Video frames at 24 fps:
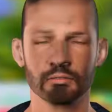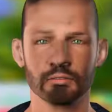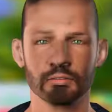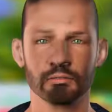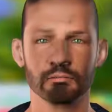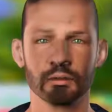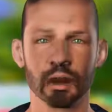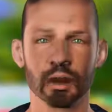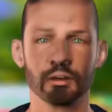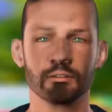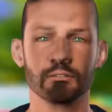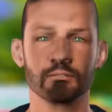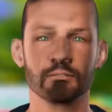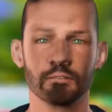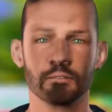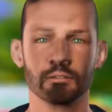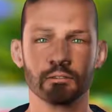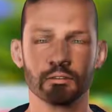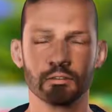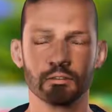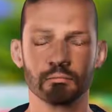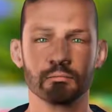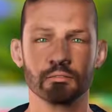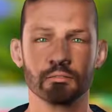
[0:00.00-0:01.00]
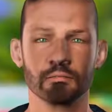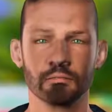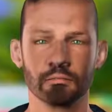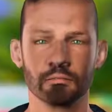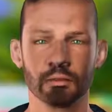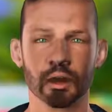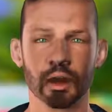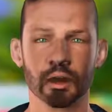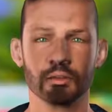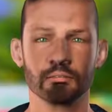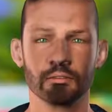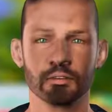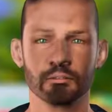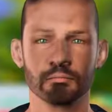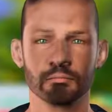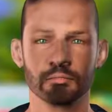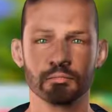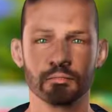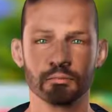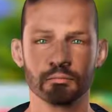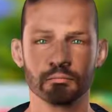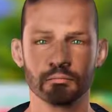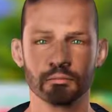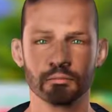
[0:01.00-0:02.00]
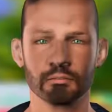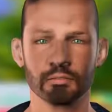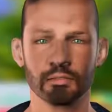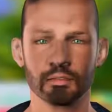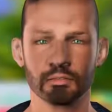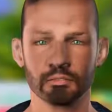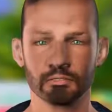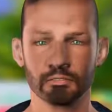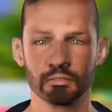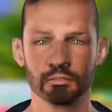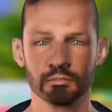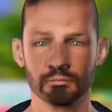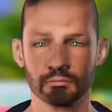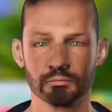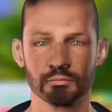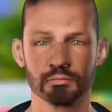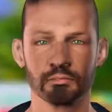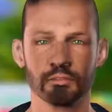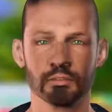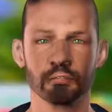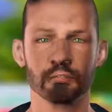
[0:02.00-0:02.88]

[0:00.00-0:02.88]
As a matter of fact, people came up to him and he said,